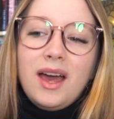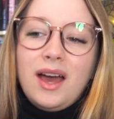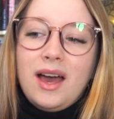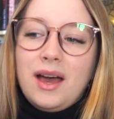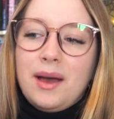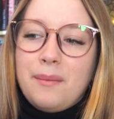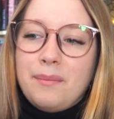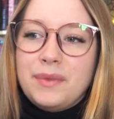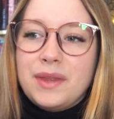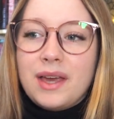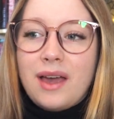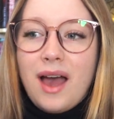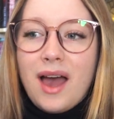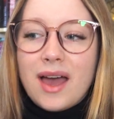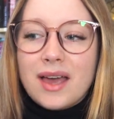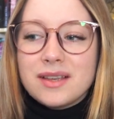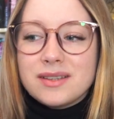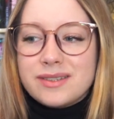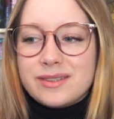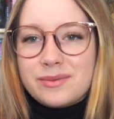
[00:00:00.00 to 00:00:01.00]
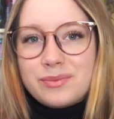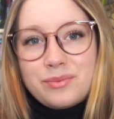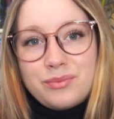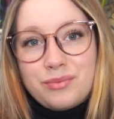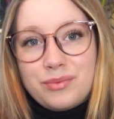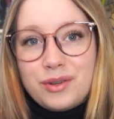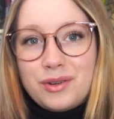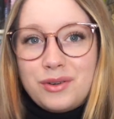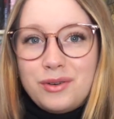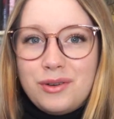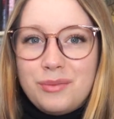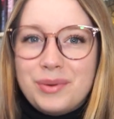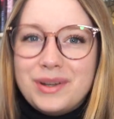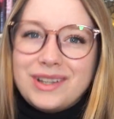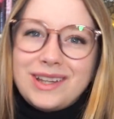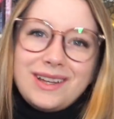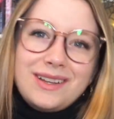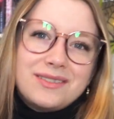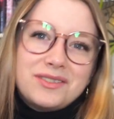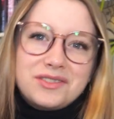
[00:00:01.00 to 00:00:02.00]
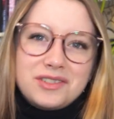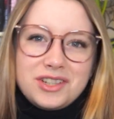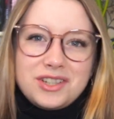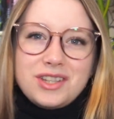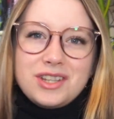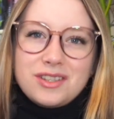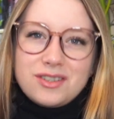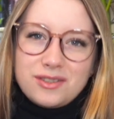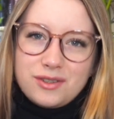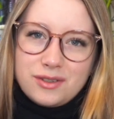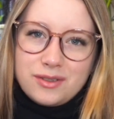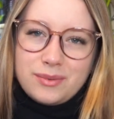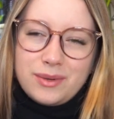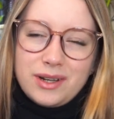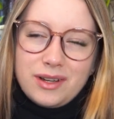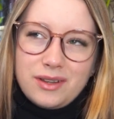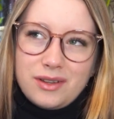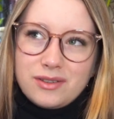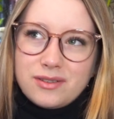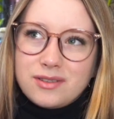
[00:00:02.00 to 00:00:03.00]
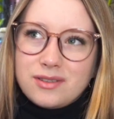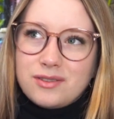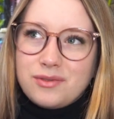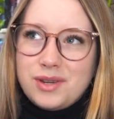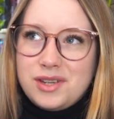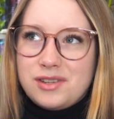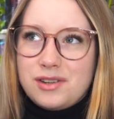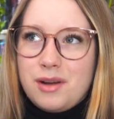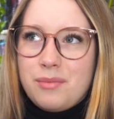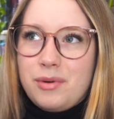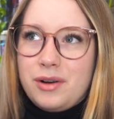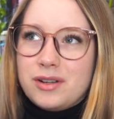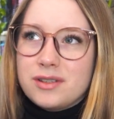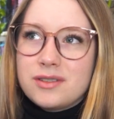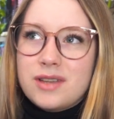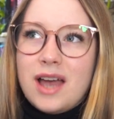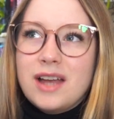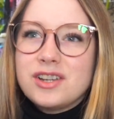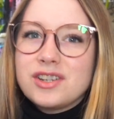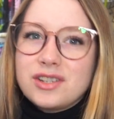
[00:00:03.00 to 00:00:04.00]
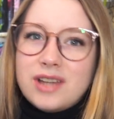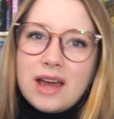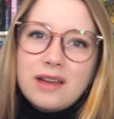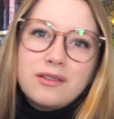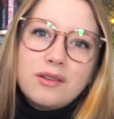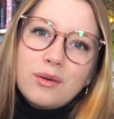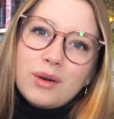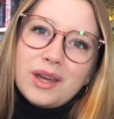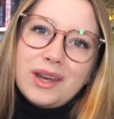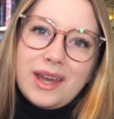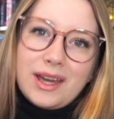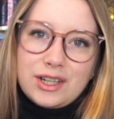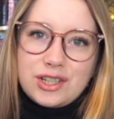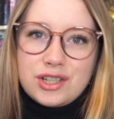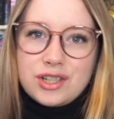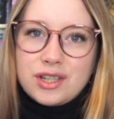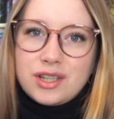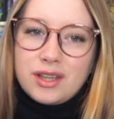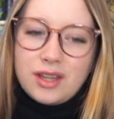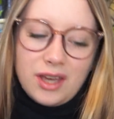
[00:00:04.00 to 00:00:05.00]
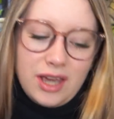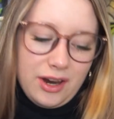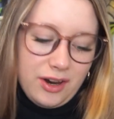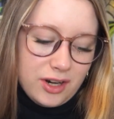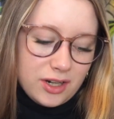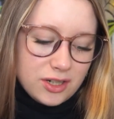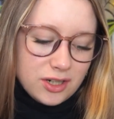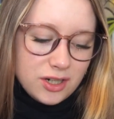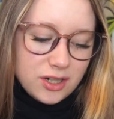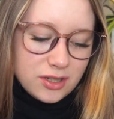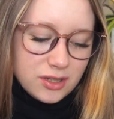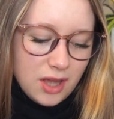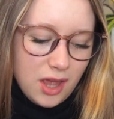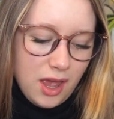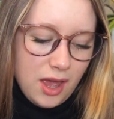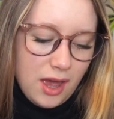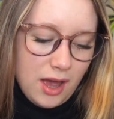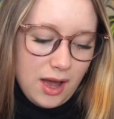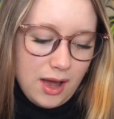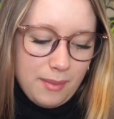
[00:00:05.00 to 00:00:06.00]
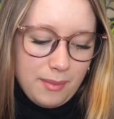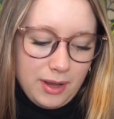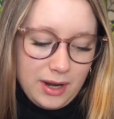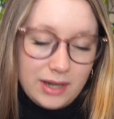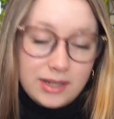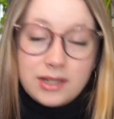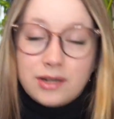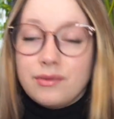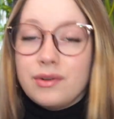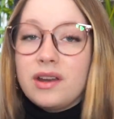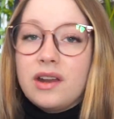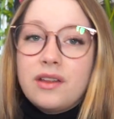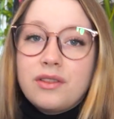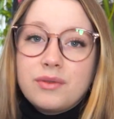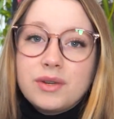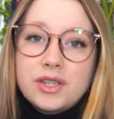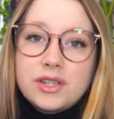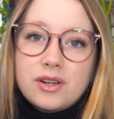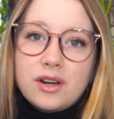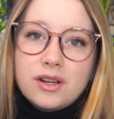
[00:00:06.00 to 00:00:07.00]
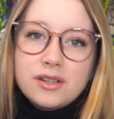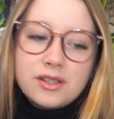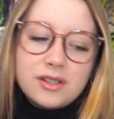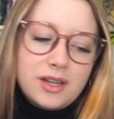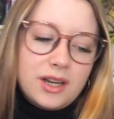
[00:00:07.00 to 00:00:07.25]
Um, the guys were cool, but like just, this is just one of those three-star books. I just had no connection to the characters um, and I did rate it three stars.